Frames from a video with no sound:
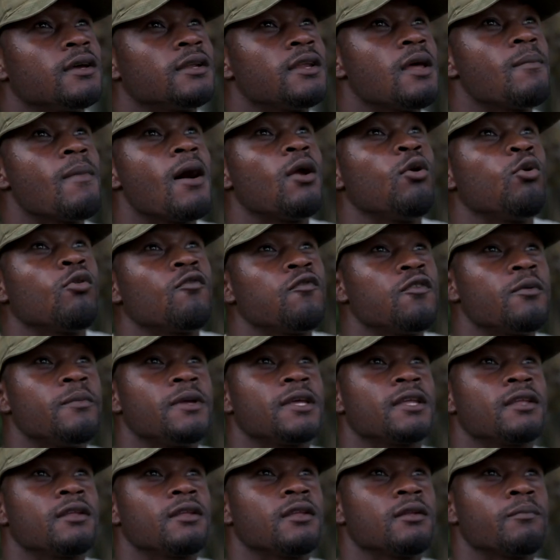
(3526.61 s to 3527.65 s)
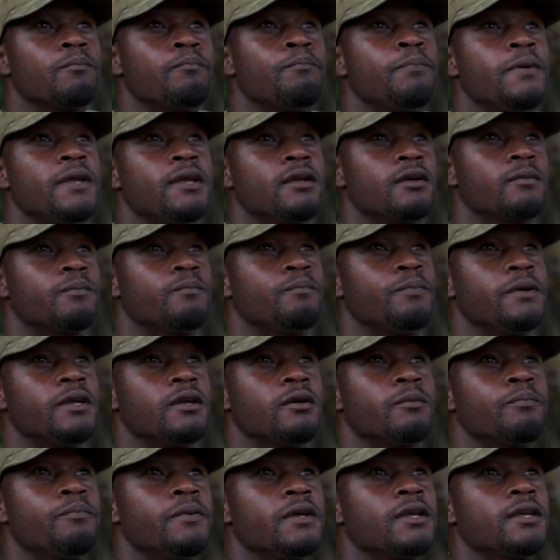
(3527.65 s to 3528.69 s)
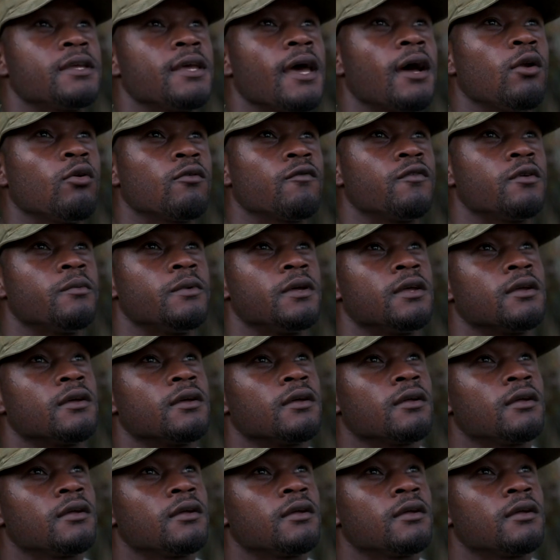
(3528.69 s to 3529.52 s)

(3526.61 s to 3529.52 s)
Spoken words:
They might look for me. Pink here look for me.